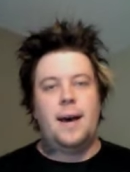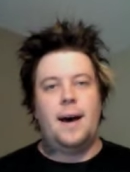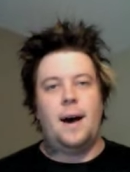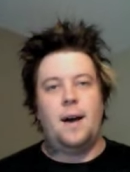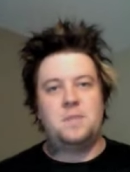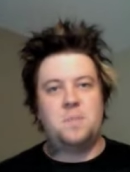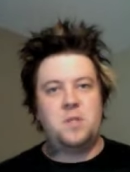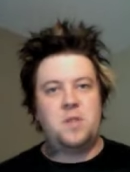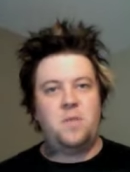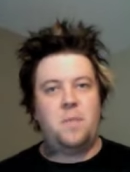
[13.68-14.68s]
As
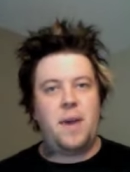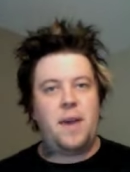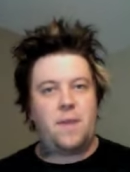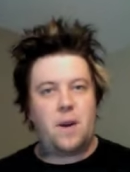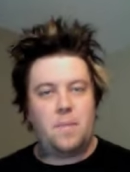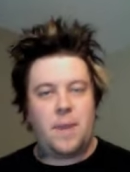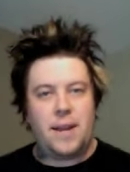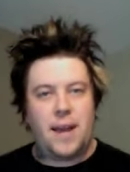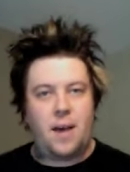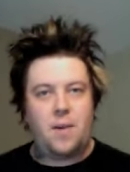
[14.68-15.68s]
most of you may have heard by
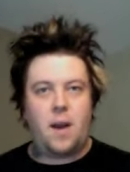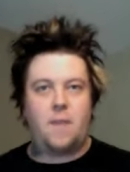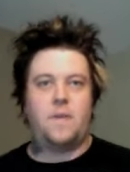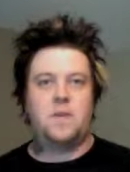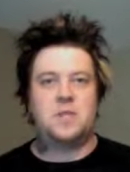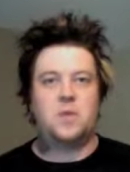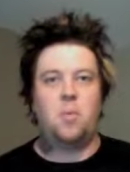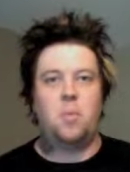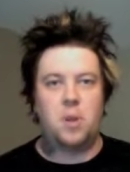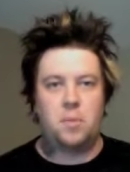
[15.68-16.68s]
now, our first single,
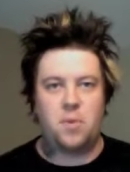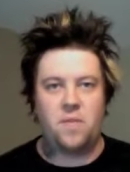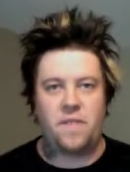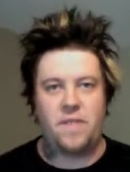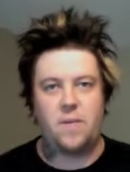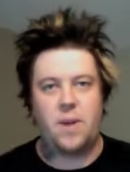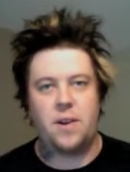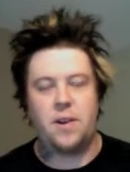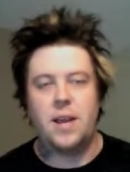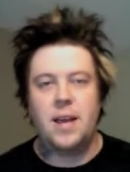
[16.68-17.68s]
Bulletproof, off that
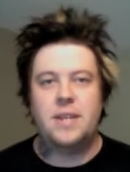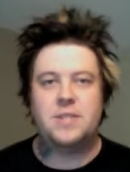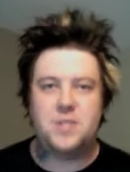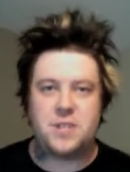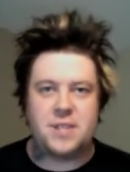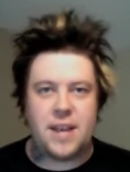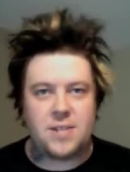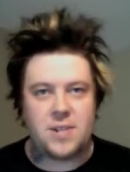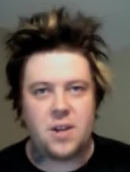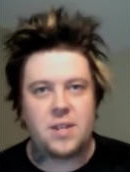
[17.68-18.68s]
record is just now
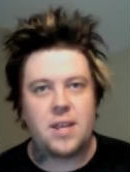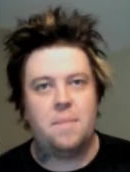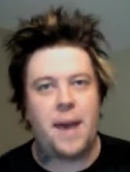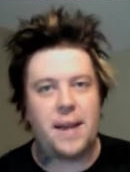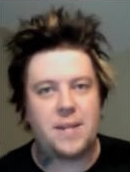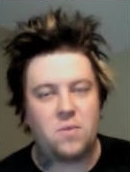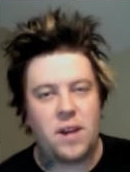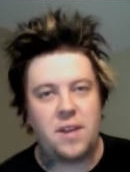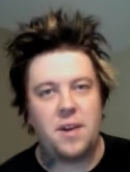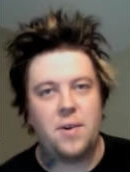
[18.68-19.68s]
starting to impact at
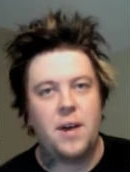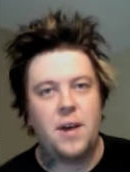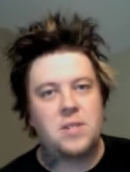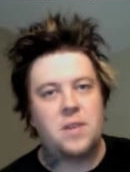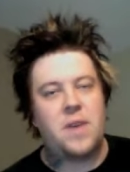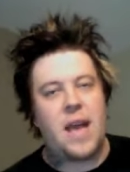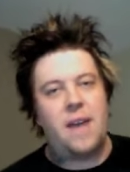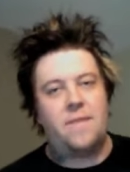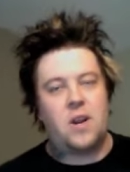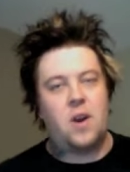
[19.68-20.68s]
radio. So if you
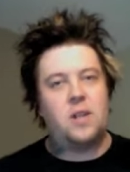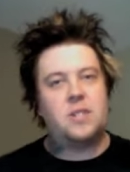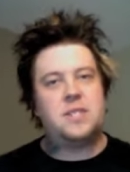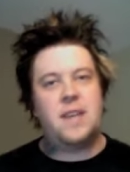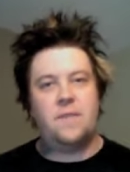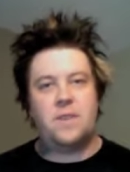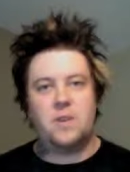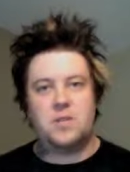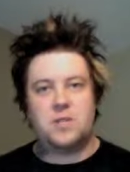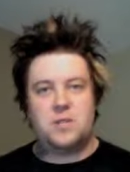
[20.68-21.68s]
haven't heard it, definitely
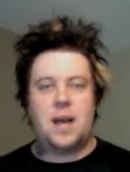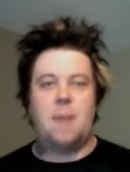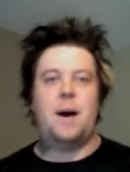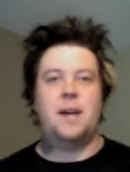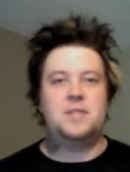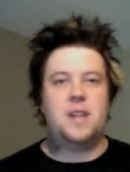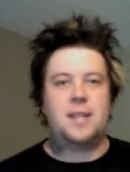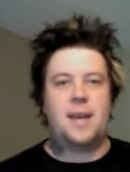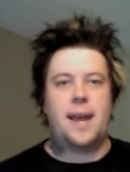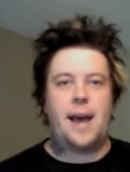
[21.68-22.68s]
go stop by and
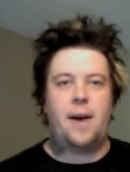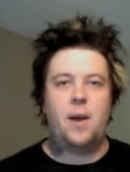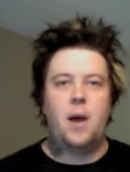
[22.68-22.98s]
check that out.